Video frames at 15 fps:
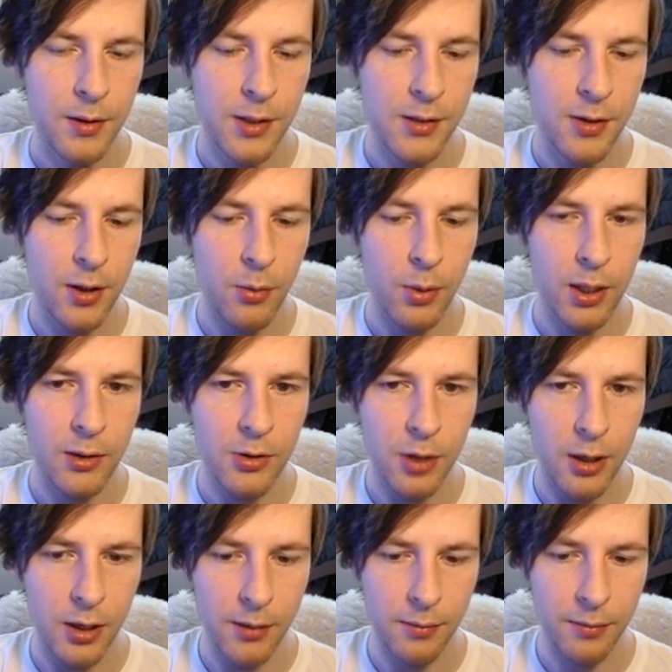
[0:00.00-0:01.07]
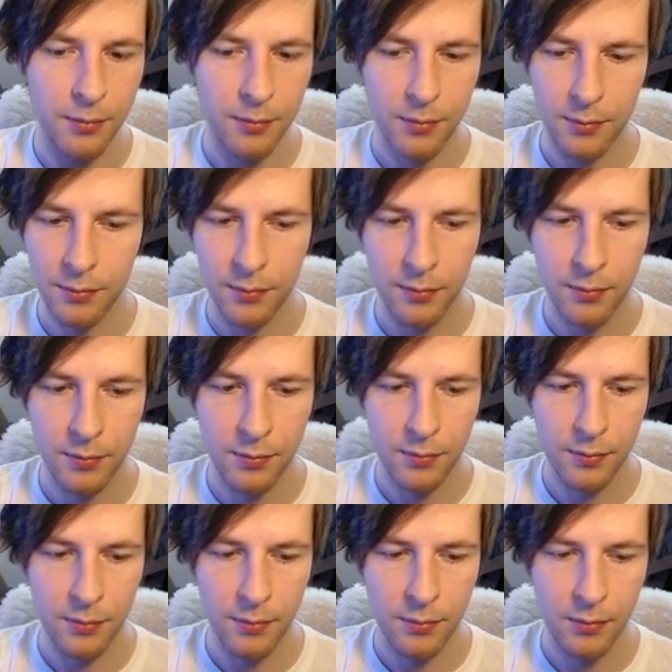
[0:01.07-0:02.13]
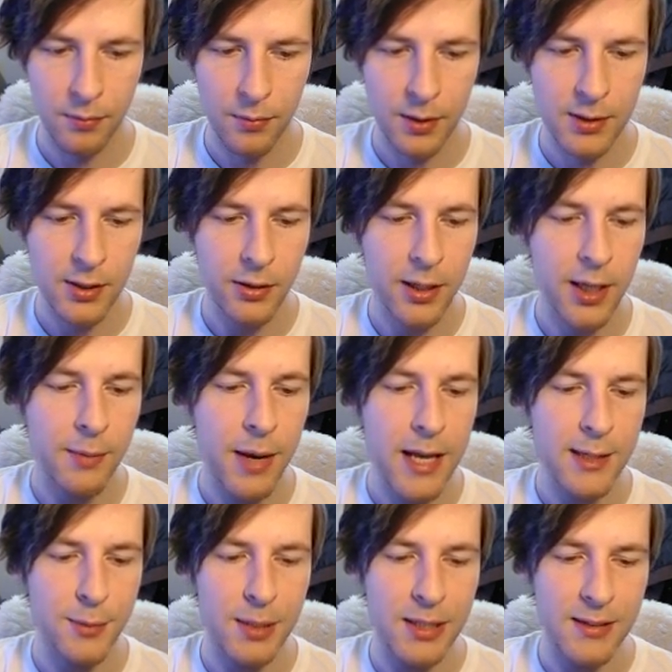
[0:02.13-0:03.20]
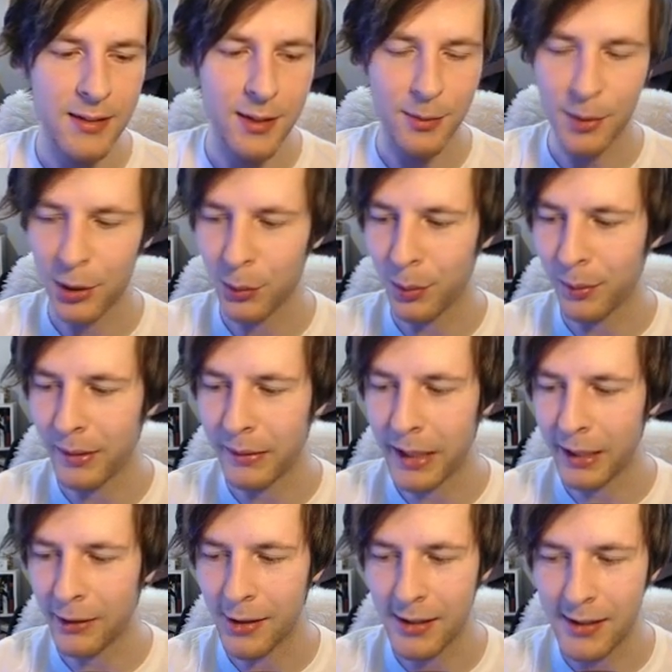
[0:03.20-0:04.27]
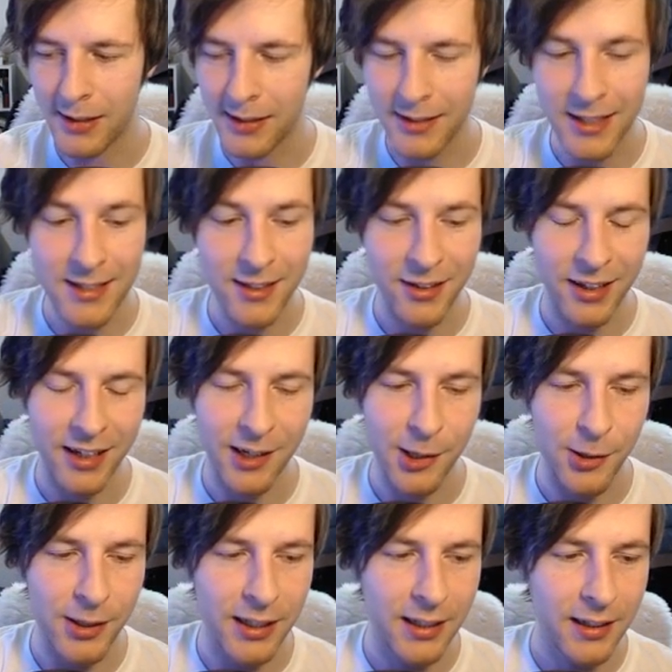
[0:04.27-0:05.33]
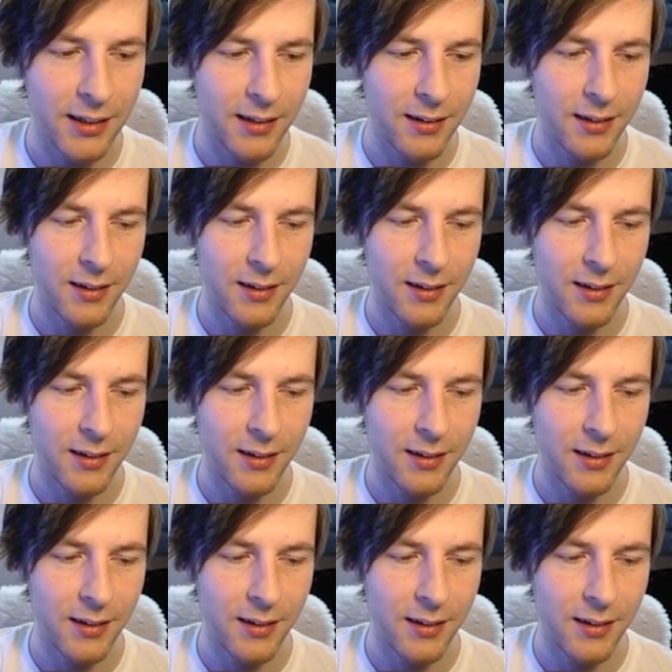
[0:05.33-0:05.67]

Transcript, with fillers: just so that we can draw up. It's going to keep asking me to install multiple Black Orchestras. That's going to get annoying.